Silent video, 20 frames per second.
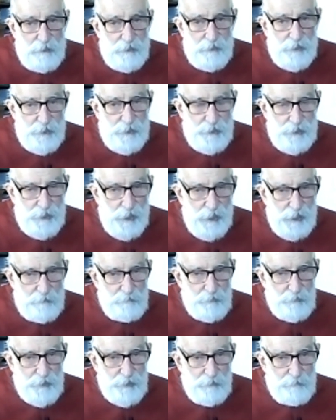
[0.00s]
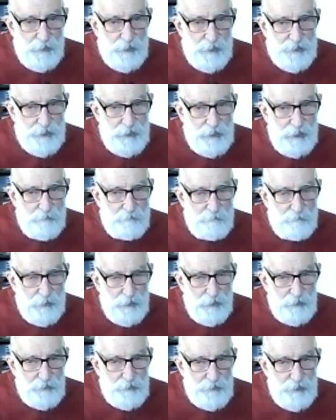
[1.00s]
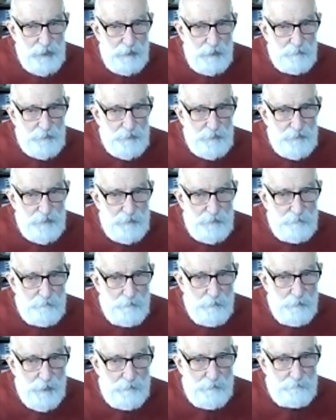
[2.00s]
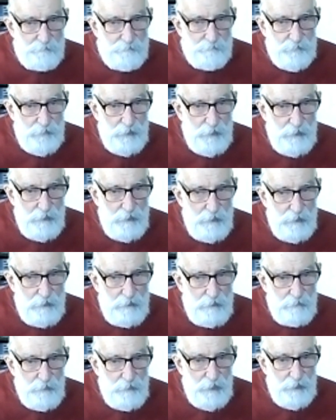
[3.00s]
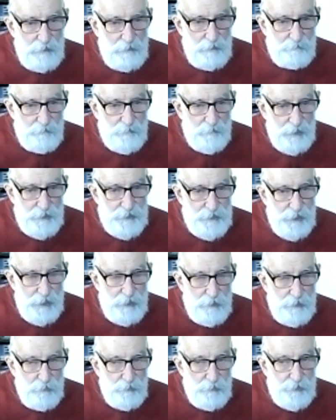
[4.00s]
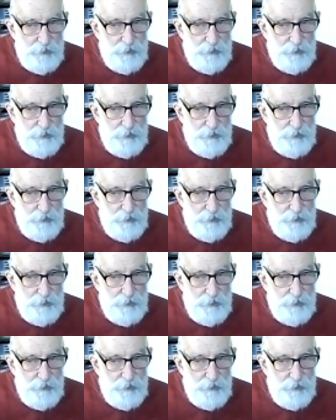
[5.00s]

this and that, but the basic impulse comes from, well, I say in all